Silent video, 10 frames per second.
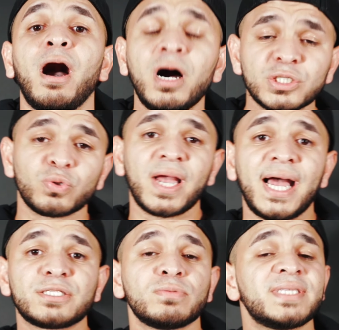Also,
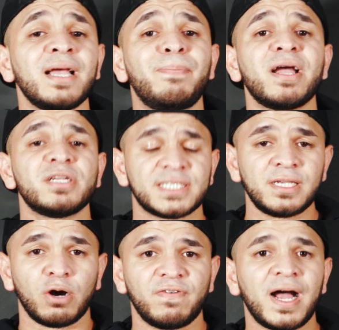guys, don't think about
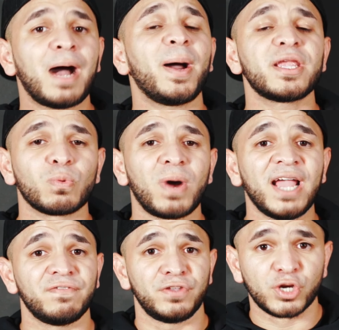yourself. How about your
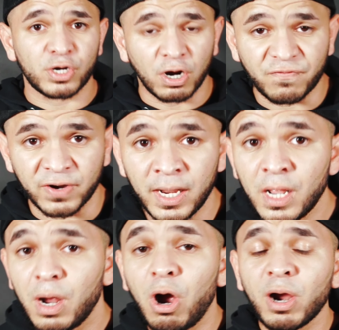wife, your girlfriend?
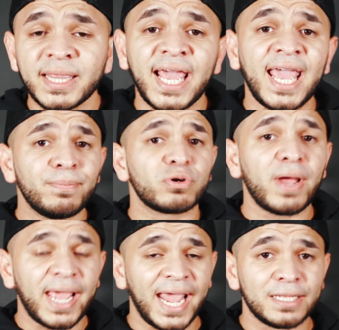Are they able to
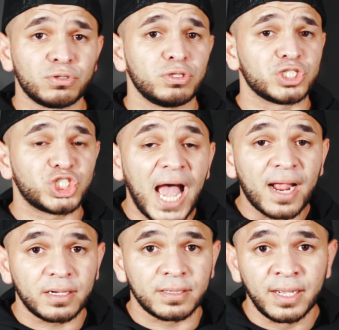handle the
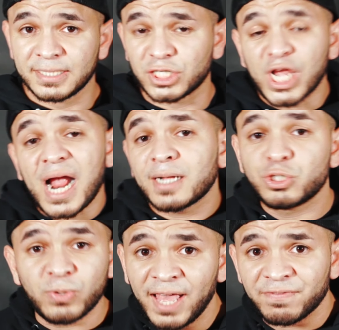shotgun? Is the shotgun
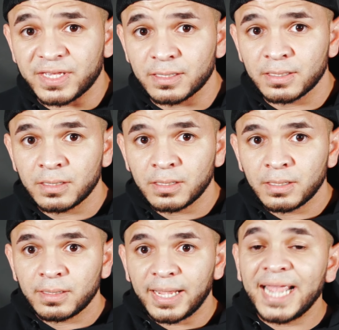too heavy?
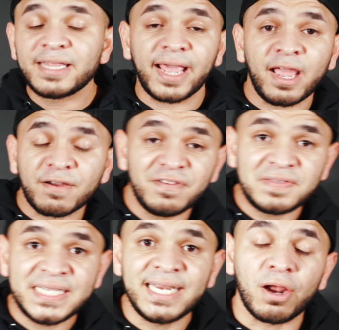And the
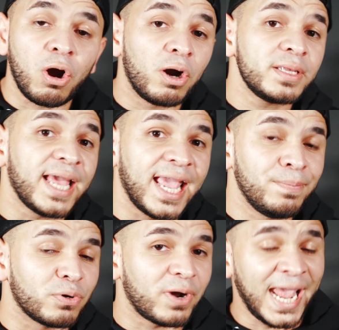AR-15, are they
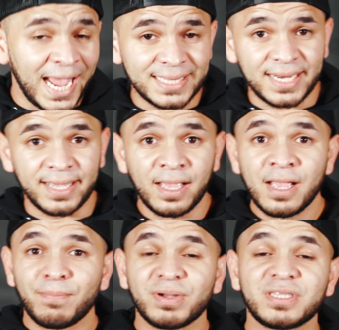able to handle it?
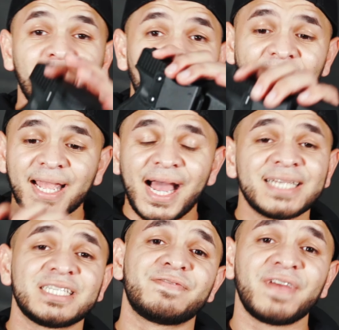But the Glock,
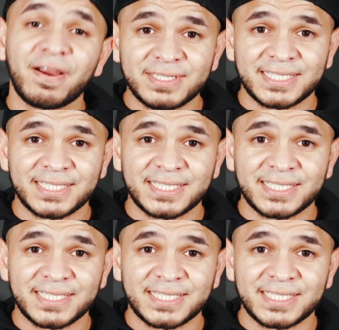guys, is very